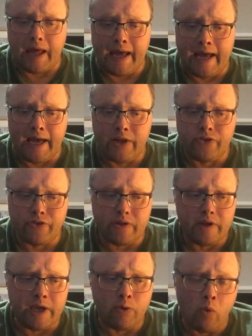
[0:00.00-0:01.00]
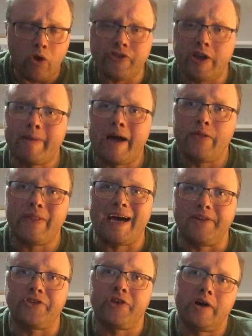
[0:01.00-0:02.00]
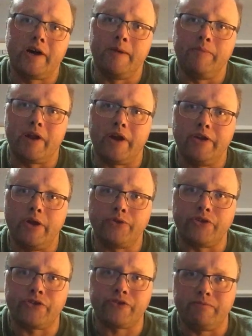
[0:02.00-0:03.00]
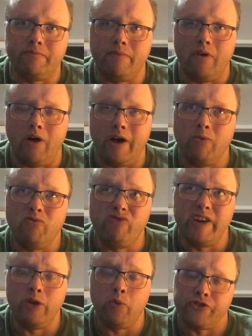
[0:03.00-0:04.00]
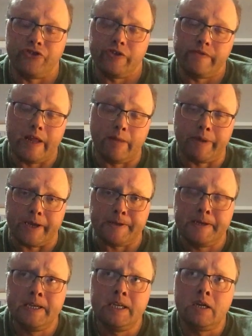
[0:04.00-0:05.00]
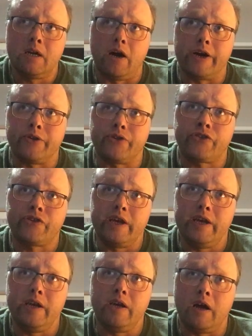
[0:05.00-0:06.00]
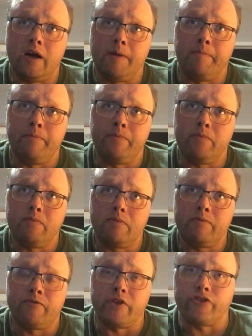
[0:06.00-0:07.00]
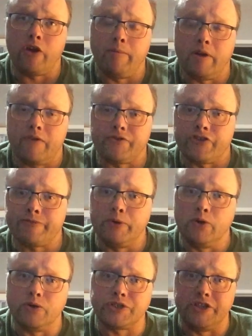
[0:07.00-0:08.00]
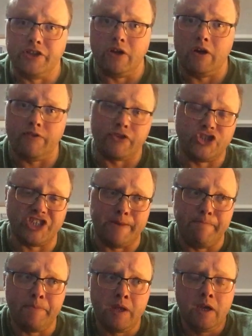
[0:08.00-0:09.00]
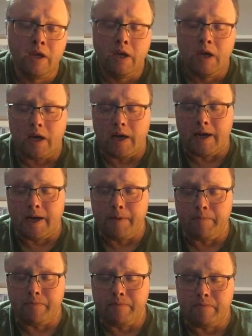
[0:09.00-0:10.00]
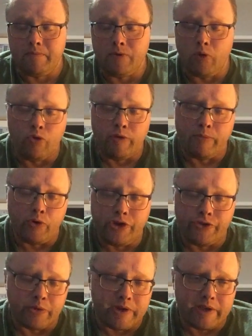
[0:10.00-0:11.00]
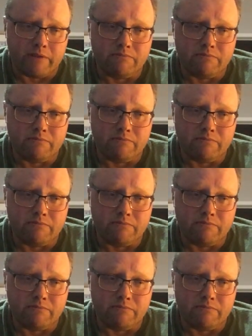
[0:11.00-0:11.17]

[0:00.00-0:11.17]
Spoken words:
And it was at about that time that I noticed I really wasn't developing. I could see, for example, after sports and after gym, all the boys were,